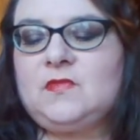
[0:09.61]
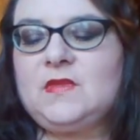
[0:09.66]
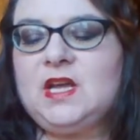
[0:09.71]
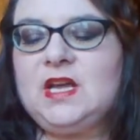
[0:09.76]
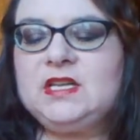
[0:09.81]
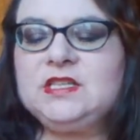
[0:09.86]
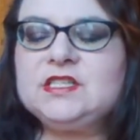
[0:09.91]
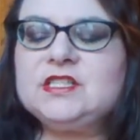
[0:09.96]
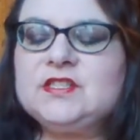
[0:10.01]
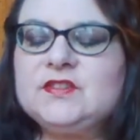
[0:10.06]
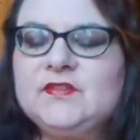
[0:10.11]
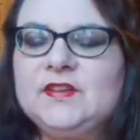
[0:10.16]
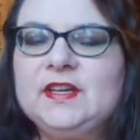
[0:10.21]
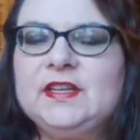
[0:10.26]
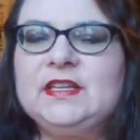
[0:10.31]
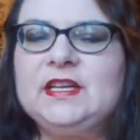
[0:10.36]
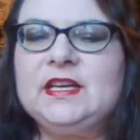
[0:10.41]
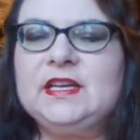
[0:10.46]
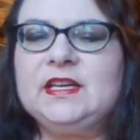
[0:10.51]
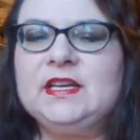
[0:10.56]
I just felt
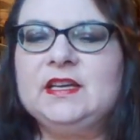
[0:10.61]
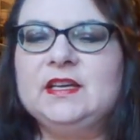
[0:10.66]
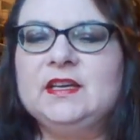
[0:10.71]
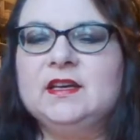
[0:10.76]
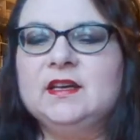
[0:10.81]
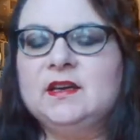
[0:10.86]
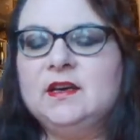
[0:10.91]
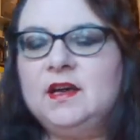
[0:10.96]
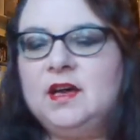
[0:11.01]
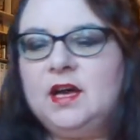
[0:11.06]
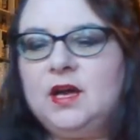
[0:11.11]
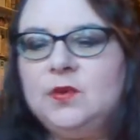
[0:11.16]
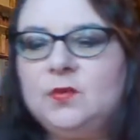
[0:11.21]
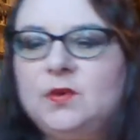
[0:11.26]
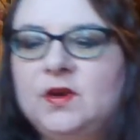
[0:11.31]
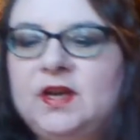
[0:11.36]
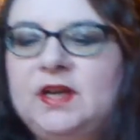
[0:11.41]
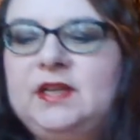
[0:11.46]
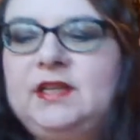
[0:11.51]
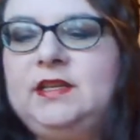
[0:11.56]
like I
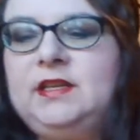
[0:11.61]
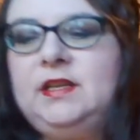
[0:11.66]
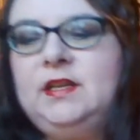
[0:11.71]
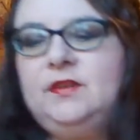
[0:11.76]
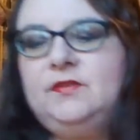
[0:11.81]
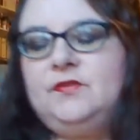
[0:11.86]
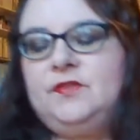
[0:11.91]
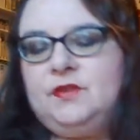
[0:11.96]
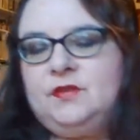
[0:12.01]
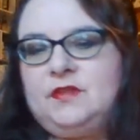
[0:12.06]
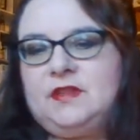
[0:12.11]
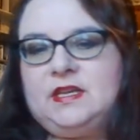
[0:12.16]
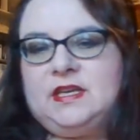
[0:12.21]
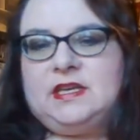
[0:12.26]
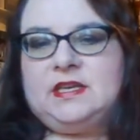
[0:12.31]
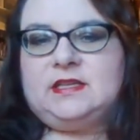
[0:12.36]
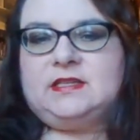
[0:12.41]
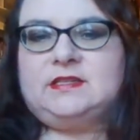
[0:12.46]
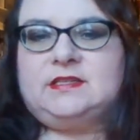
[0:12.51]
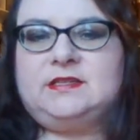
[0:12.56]
wanted to get a few
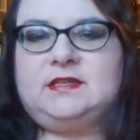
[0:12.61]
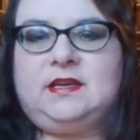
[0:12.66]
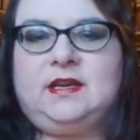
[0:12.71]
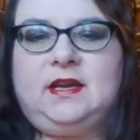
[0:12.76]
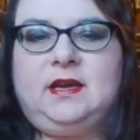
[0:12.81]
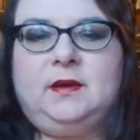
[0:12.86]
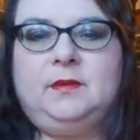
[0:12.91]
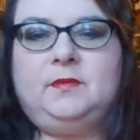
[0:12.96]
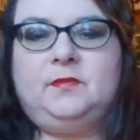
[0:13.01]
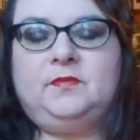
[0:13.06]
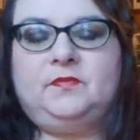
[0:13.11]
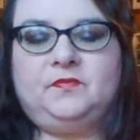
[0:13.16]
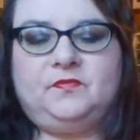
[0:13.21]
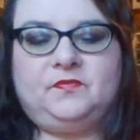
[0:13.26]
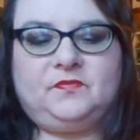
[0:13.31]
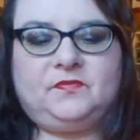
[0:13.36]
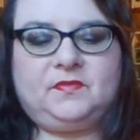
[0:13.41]
things um,